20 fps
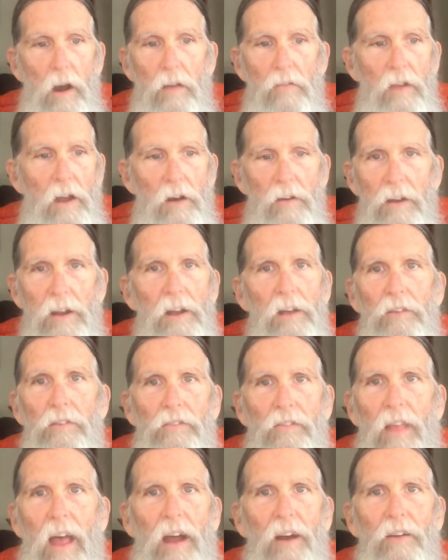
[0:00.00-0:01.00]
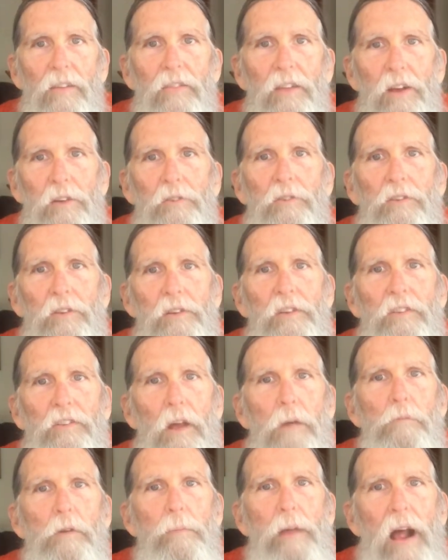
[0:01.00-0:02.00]
and there's
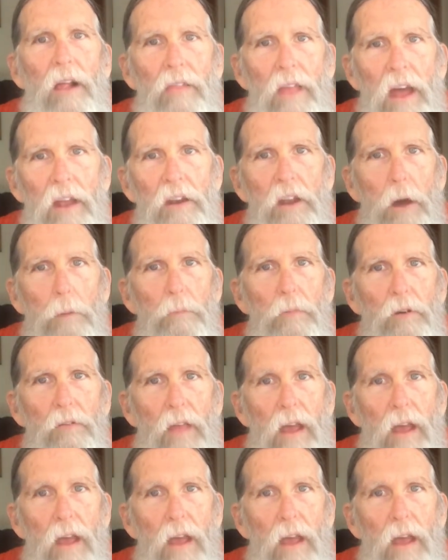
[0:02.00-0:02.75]
something about that number.